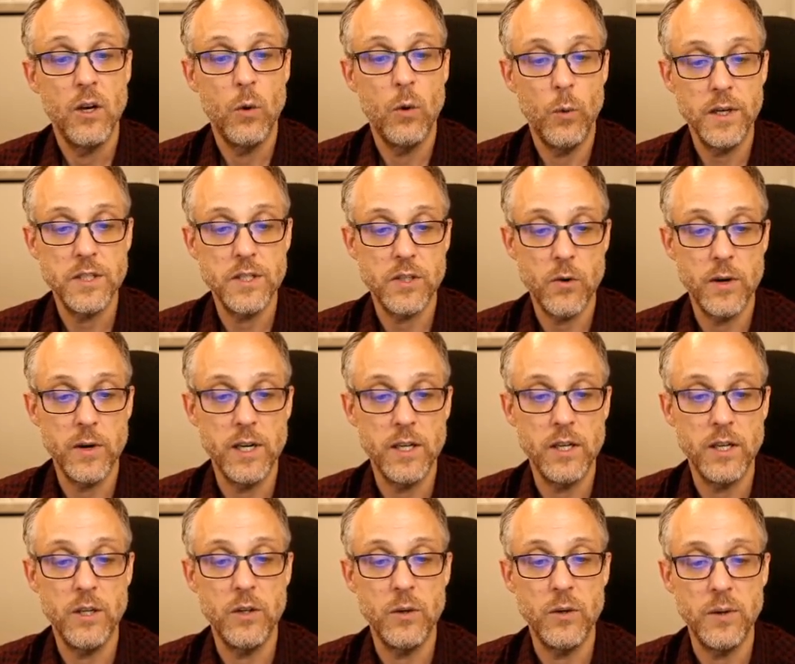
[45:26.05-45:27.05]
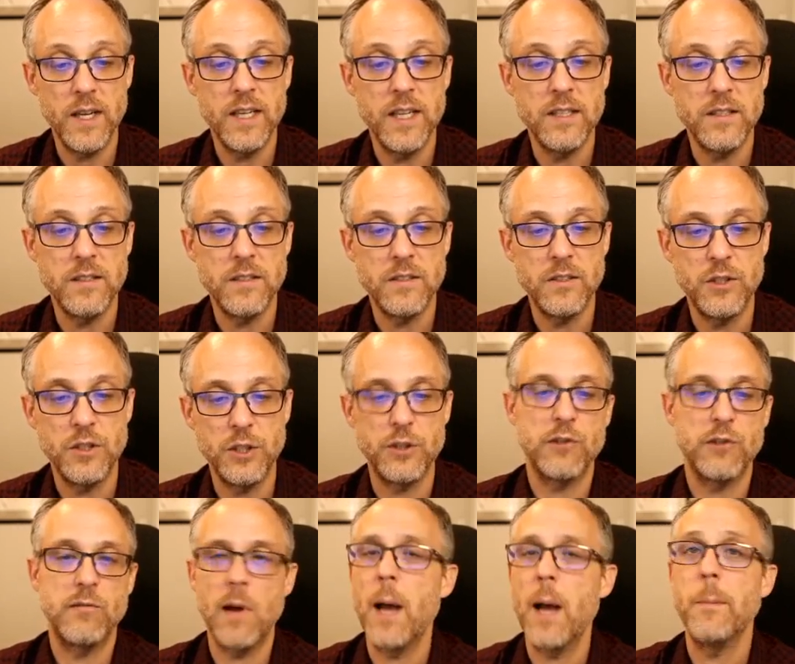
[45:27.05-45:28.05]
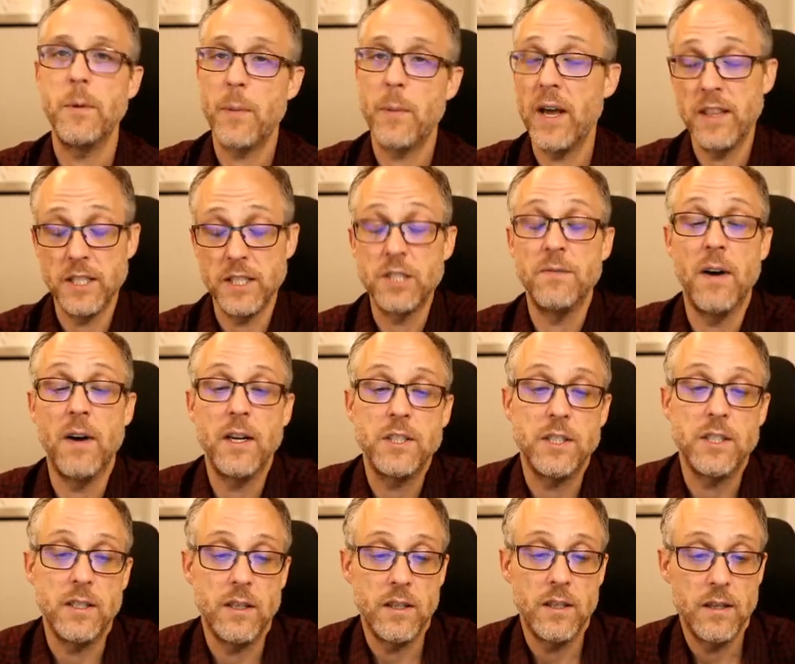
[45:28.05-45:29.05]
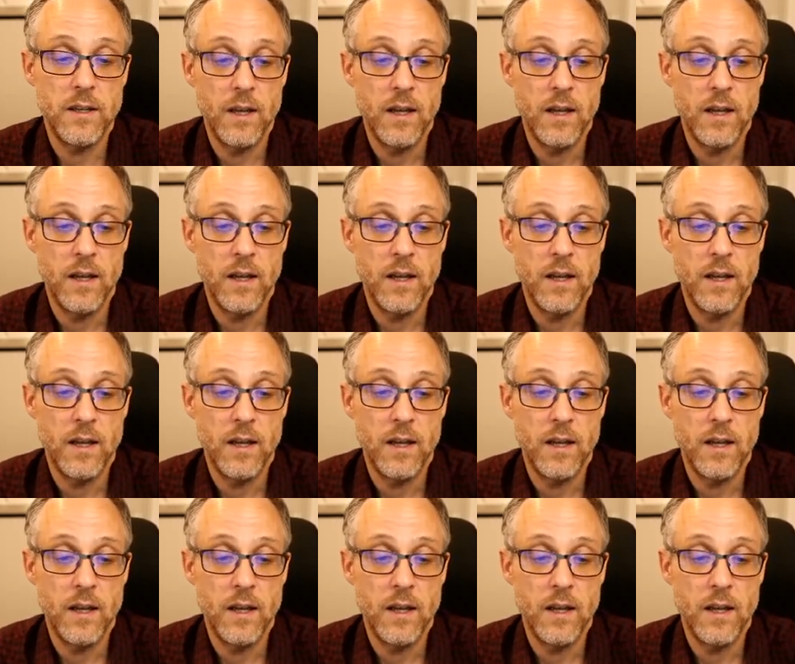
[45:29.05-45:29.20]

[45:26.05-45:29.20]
What it's going to do is described by this function.